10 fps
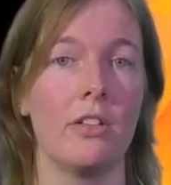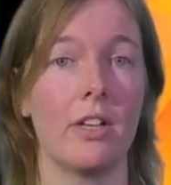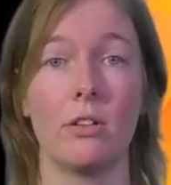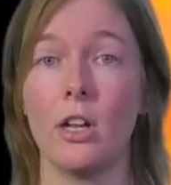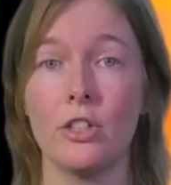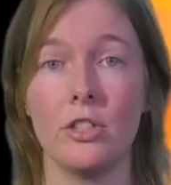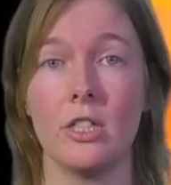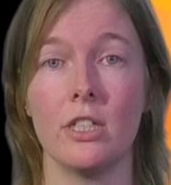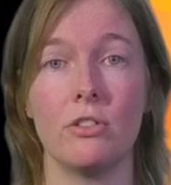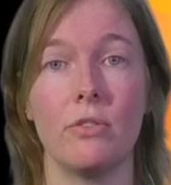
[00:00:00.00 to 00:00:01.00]

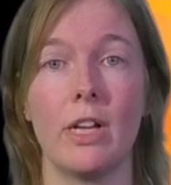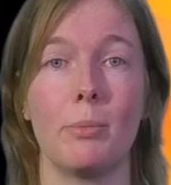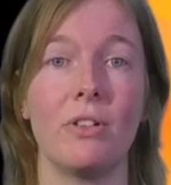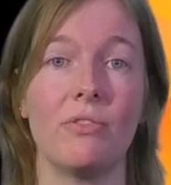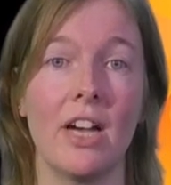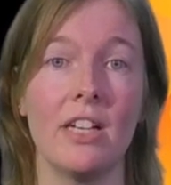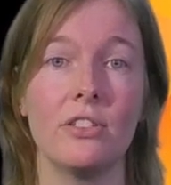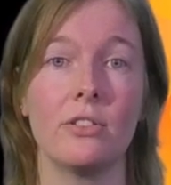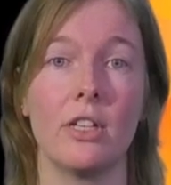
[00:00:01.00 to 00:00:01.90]
Technology is developing fast,